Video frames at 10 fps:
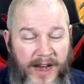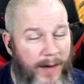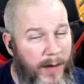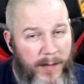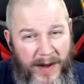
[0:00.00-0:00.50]
Now,
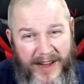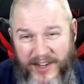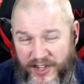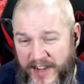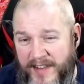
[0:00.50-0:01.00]
I'm not talking about like a
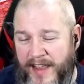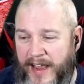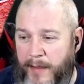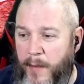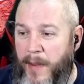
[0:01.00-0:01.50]

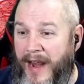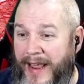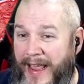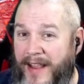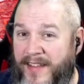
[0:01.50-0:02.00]
cheesecake. I'm talking about
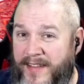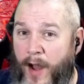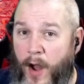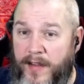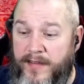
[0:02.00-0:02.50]
like a
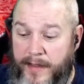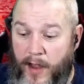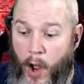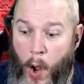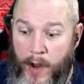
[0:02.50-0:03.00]
sauce that's
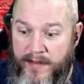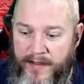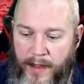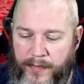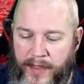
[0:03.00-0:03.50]
on
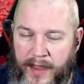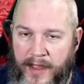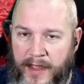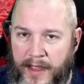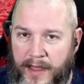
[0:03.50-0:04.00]
something
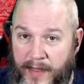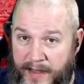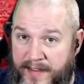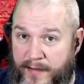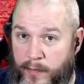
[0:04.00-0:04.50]

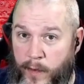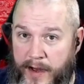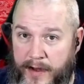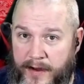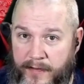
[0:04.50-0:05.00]
that's
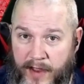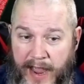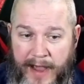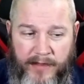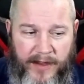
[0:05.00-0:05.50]
sweet. If you
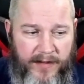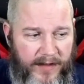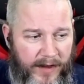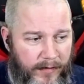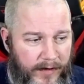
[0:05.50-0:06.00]
have, let us
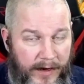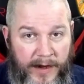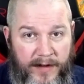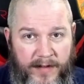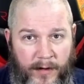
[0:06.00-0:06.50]
know, and
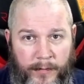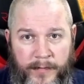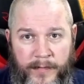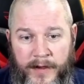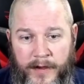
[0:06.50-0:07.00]
let us know,
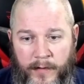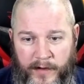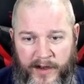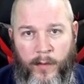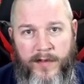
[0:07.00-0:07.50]

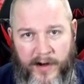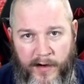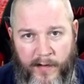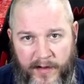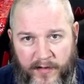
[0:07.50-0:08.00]
was it at a
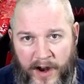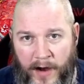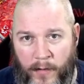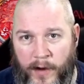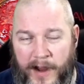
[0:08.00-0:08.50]

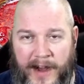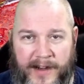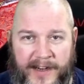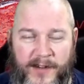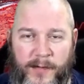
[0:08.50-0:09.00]
restaurant? What kind of
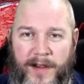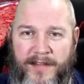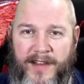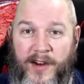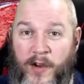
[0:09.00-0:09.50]
dish was
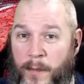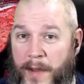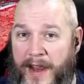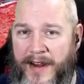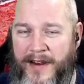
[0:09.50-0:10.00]
it? Who
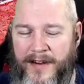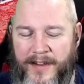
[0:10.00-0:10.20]
made it?